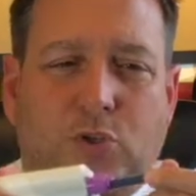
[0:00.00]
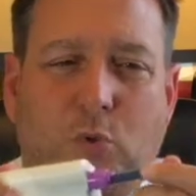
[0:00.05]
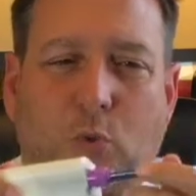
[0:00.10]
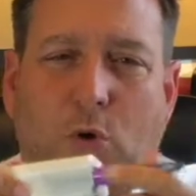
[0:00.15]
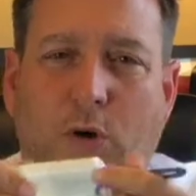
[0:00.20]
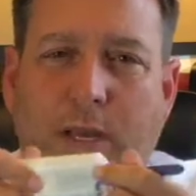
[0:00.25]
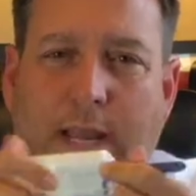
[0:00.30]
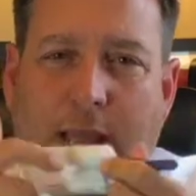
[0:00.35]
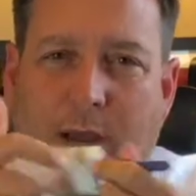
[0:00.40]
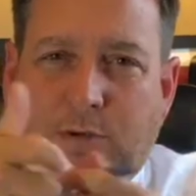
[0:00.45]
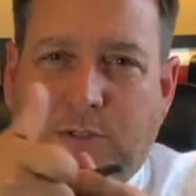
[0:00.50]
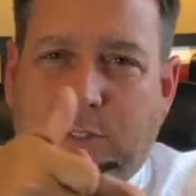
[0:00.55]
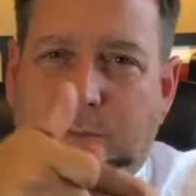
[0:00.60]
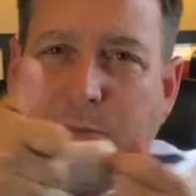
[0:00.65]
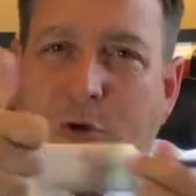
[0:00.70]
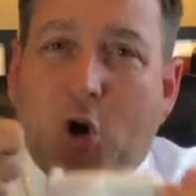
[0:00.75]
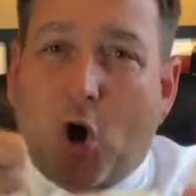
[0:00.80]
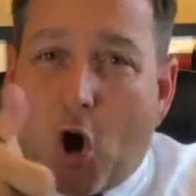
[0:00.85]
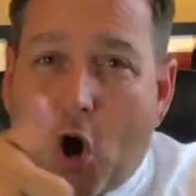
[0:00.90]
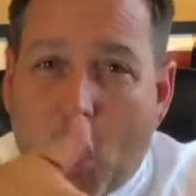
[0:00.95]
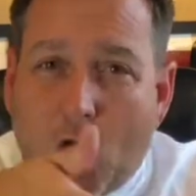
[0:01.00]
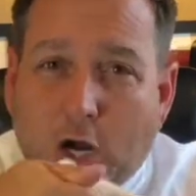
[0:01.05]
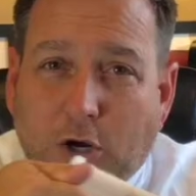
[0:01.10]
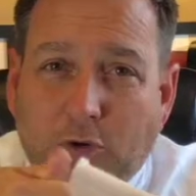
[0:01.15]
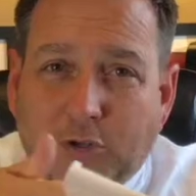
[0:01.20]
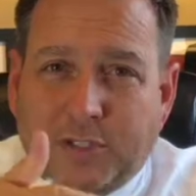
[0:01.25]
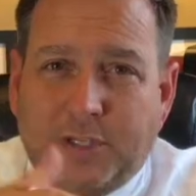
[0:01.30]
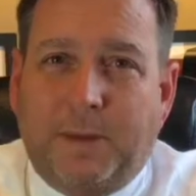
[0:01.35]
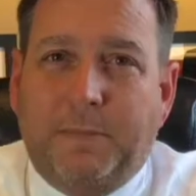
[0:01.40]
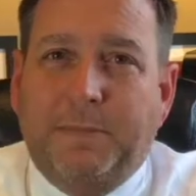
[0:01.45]
squirt out some caulk
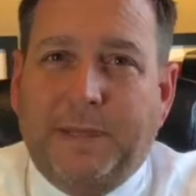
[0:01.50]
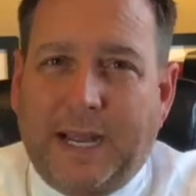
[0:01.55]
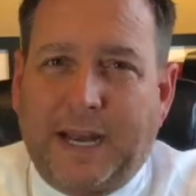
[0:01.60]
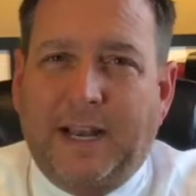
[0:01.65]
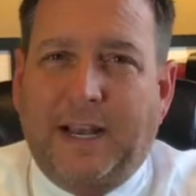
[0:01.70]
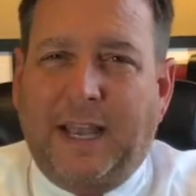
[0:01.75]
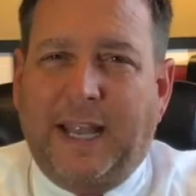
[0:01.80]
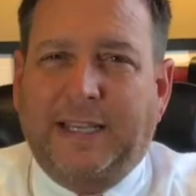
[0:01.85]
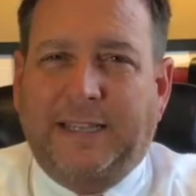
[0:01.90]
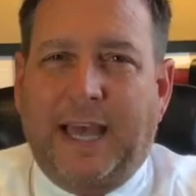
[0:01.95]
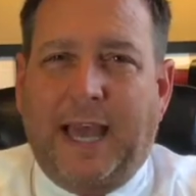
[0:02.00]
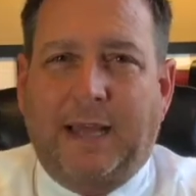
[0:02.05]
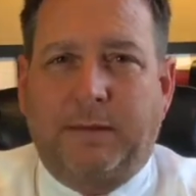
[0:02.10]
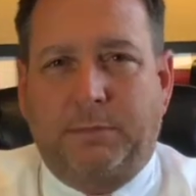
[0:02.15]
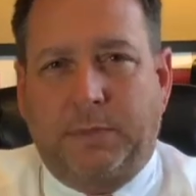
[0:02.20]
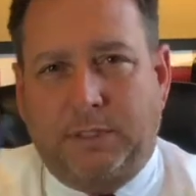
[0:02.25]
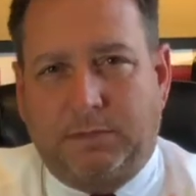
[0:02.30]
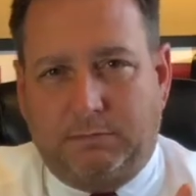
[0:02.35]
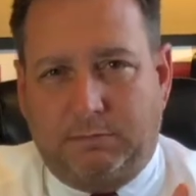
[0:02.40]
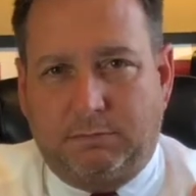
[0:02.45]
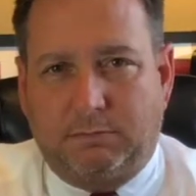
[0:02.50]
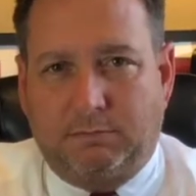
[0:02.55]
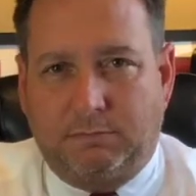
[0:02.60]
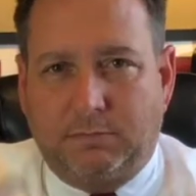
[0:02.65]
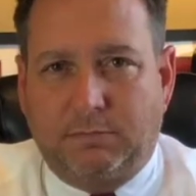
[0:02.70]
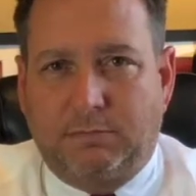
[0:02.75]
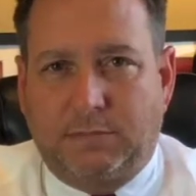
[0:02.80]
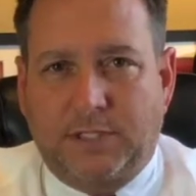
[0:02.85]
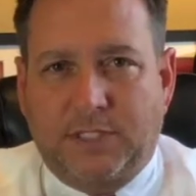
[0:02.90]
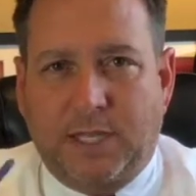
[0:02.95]
or something, kind of like that, but
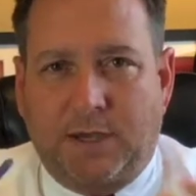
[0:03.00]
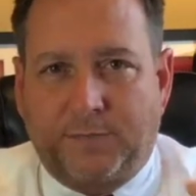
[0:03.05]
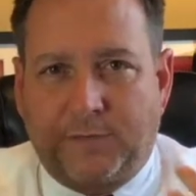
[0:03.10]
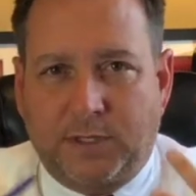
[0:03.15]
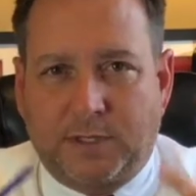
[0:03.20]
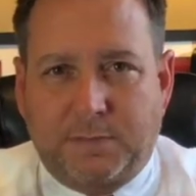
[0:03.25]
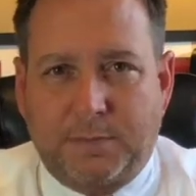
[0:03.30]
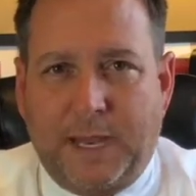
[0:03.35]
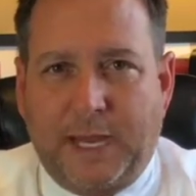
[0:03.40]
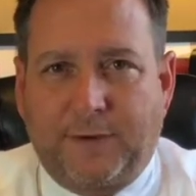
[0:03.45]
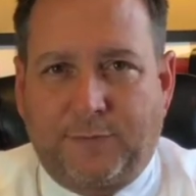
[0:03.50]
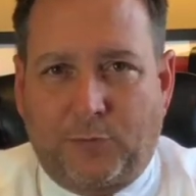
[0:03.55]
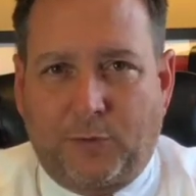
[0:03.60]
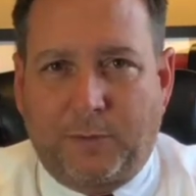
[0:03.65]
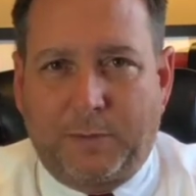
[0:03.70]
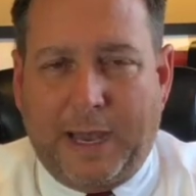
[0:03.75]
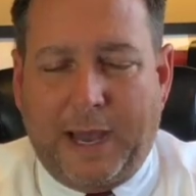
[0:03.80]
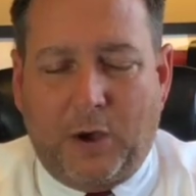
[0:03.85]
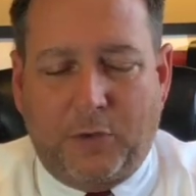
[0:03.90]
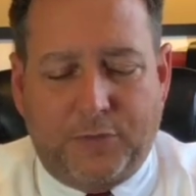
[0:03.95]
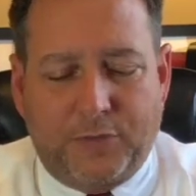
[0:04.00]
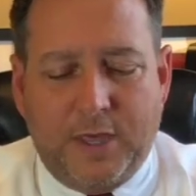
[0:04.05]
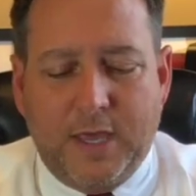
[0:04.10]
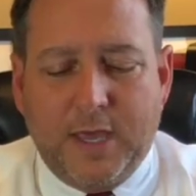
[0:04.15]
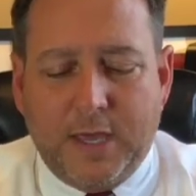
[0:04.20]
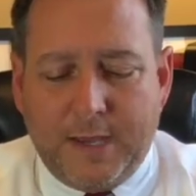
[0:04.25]
stuff that's made for the mouth.